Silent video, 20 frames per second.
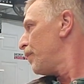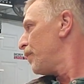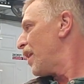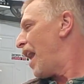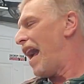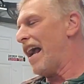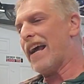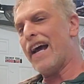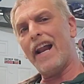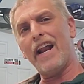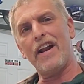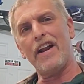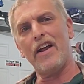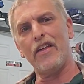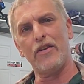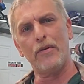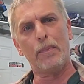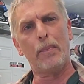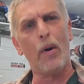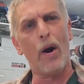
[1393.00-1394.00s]
I got
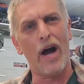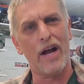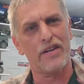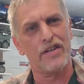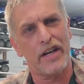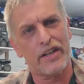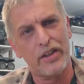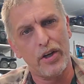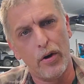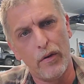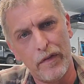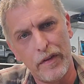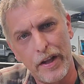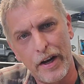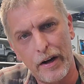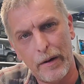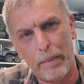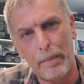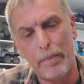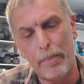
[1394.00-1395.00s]
another project over
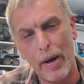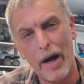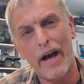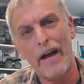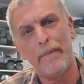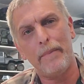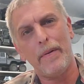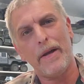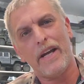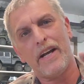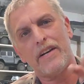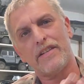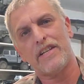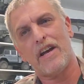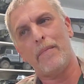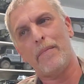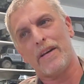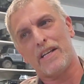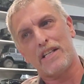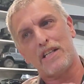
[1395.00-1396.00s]
there, but because
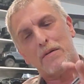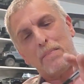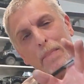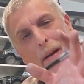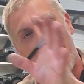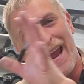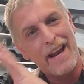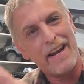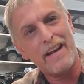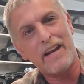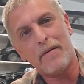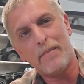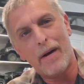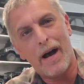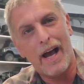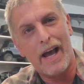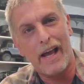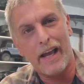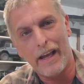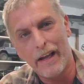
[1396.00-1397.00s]
I'm expanding
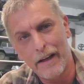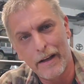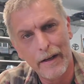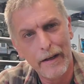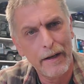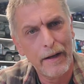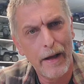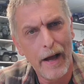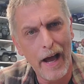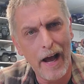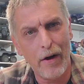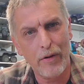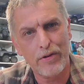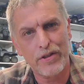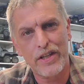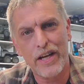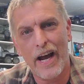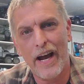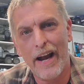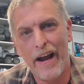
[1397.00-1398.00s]
my
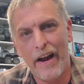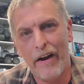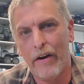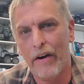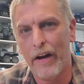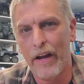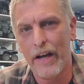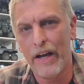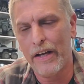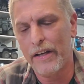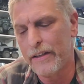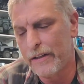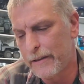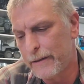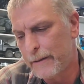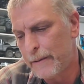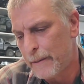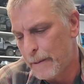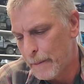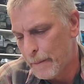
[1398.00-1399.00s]
outside area,
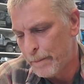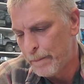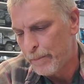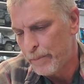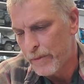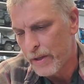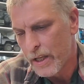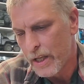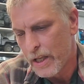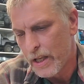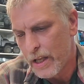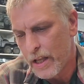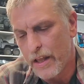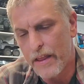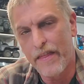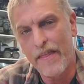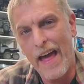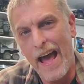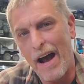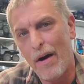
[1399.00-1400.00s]

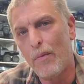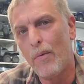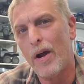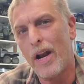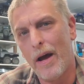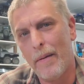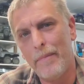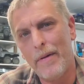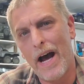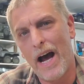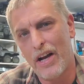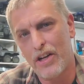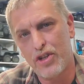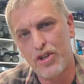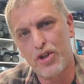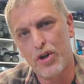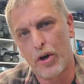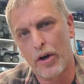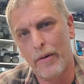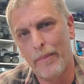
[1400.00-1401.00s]
that one I'm not
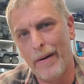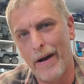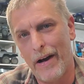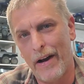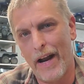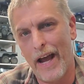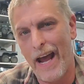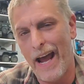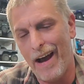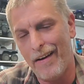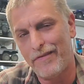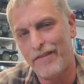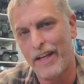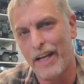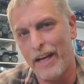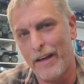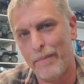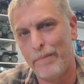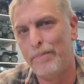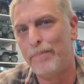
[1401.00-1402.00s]
sure about. I have to
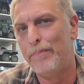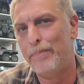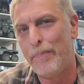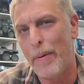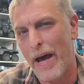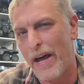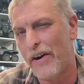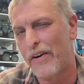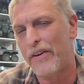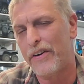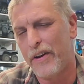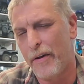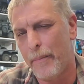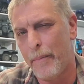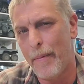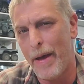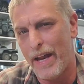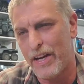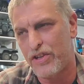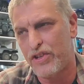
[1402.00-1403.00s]
get better
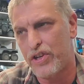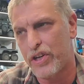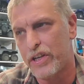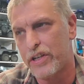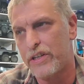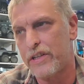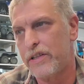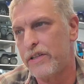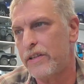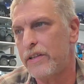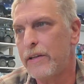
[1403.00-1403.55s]
dimensions.